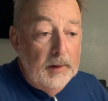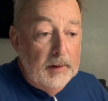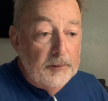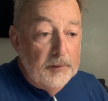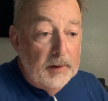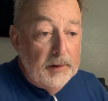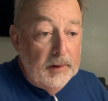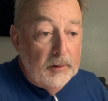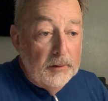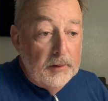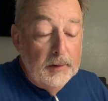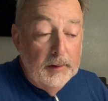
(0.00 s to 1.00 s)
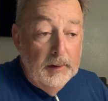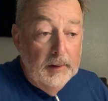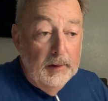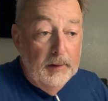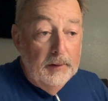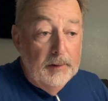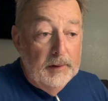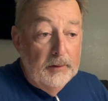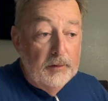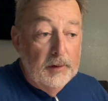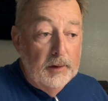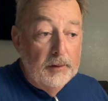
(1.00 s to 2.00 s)
If not Elk, then
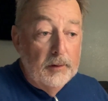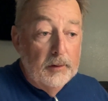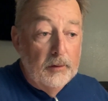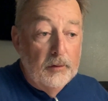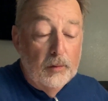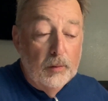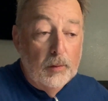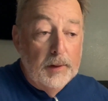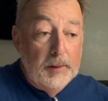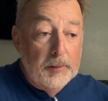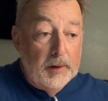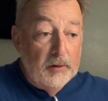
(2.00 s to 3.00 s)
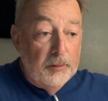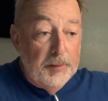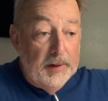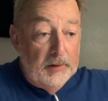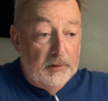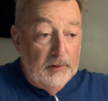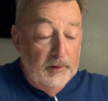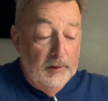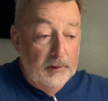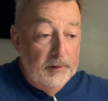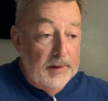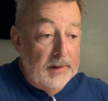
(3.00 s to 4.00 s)
it's another 20 miles past
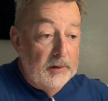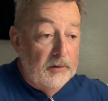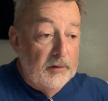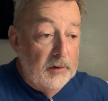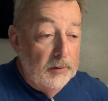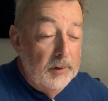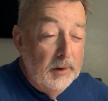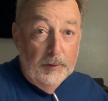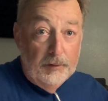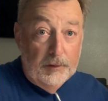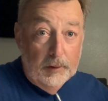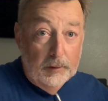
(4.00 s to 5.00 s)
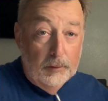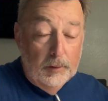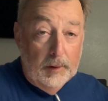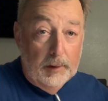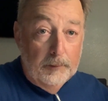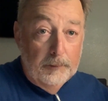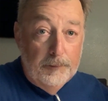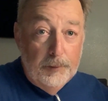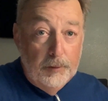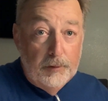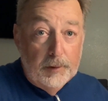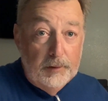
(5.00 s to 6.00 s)
that. So
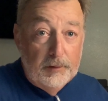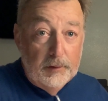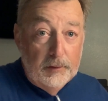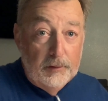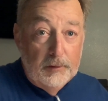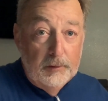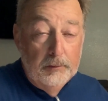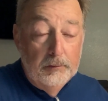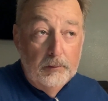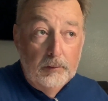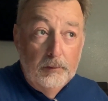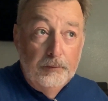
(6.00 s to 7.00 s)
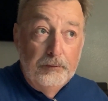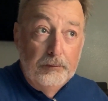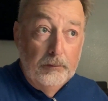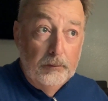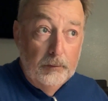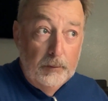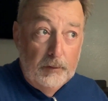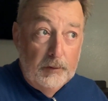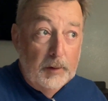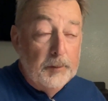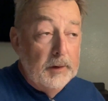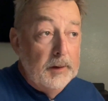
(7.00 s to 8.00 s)
food choices
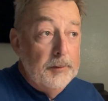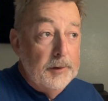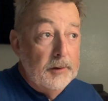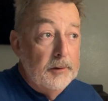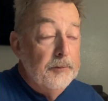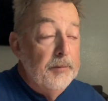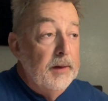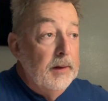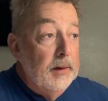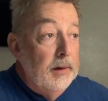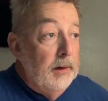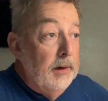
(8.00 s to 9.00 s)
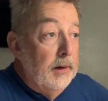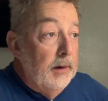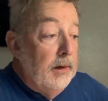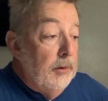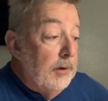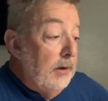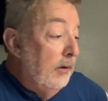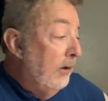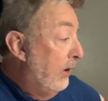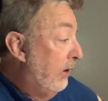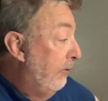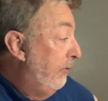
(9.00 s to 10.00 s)
somewhat limited. Anyway,
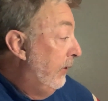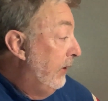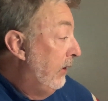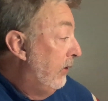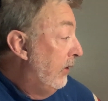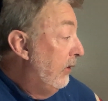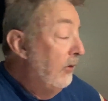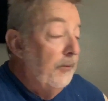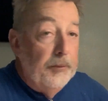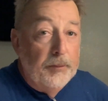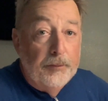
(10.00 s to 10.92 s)
feeling good.